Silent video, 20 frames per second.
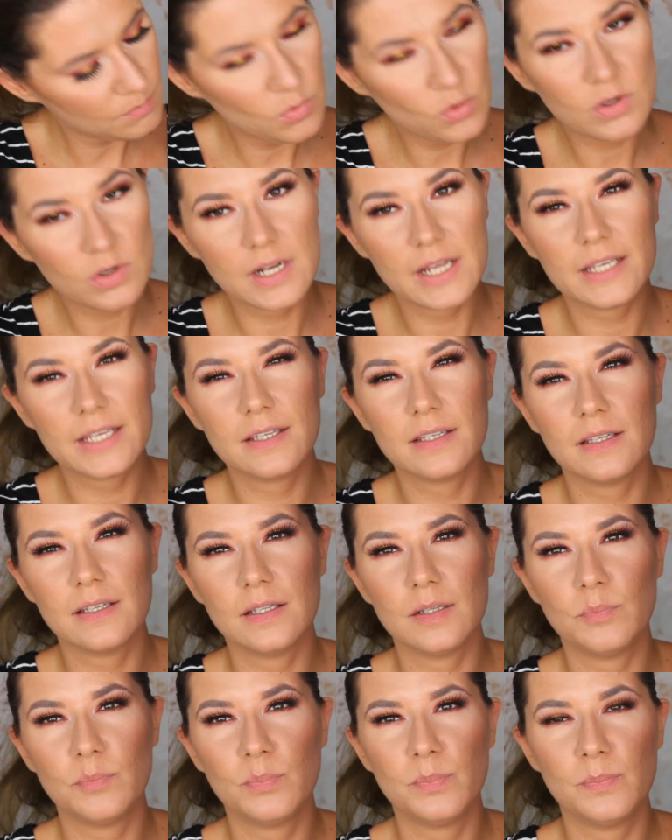more like
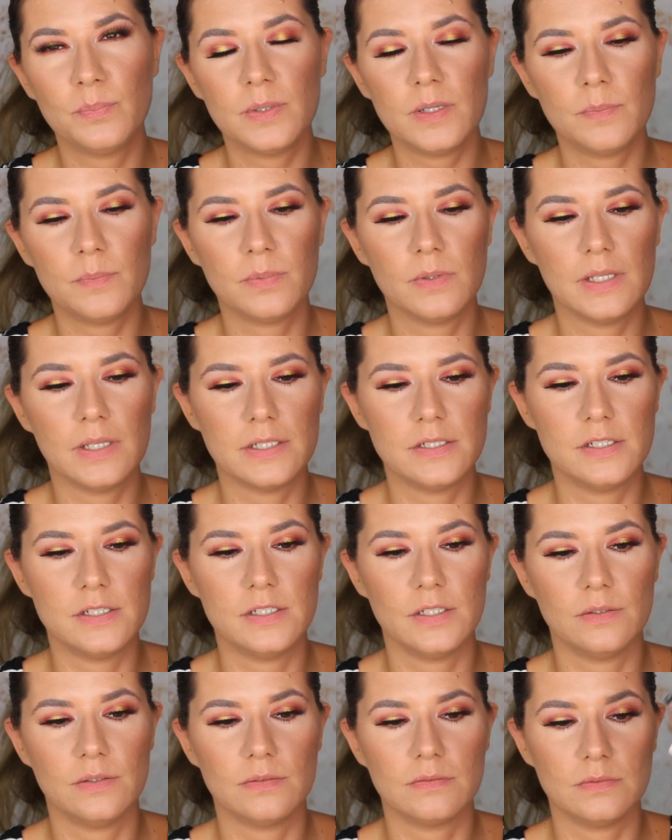a purple
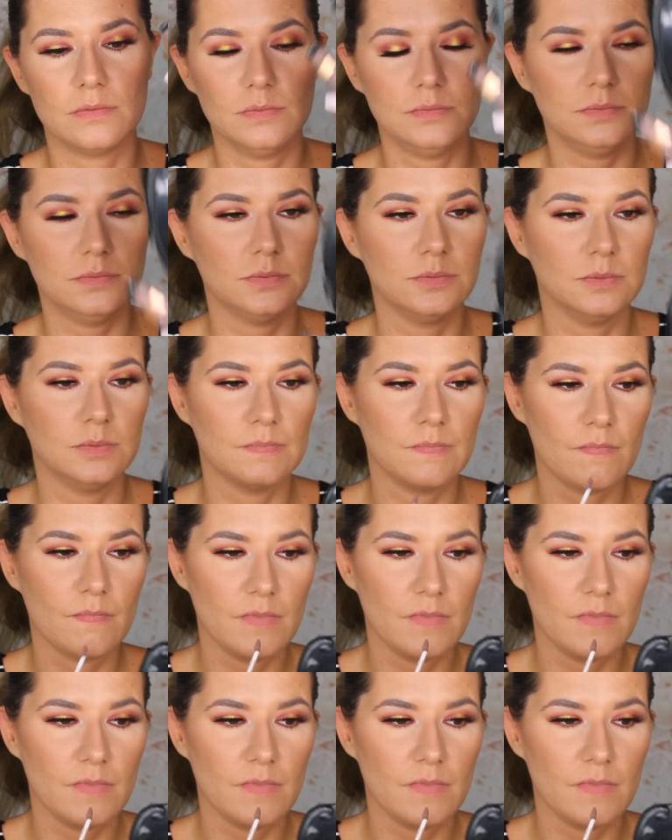undertone. Ooh.